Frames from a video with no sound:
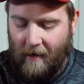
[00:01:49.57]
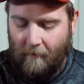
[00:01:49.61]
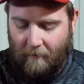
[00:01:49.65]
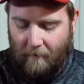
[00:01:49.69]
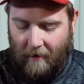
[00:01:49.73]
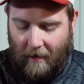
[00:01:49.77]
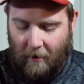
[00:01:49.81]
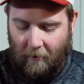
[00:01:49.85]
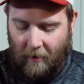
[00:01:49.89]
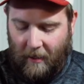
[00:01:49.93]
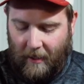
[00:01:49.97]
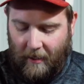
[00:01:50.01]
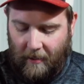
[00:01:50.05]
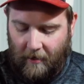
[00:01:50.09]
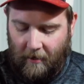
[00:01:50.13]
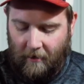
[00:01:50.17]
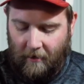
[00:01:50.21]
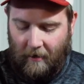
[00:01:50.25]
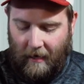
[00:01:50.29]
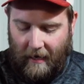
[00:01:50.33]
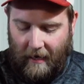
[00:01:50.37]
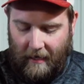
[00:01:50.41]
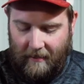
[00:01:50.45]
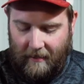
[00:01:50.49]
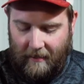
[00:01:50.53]
about
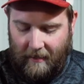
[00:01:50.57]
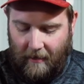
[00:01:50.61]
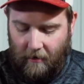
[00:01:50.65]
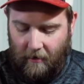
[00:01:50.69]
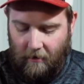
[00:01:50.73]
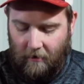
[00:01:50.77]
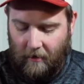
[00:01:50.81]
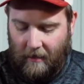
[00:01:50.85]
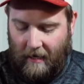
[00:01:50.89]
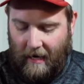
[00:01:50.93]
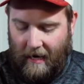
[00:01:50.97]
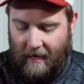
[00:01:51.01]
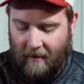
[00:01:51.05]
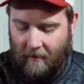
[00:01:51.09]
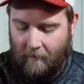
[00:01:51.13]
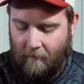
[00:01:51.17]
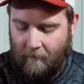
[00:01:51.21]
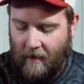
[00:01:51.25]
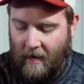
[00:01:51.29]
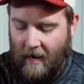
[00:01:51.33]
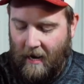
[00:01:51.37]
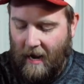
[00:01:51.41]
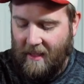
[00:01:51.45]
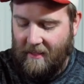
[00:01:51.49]
here on the inner column,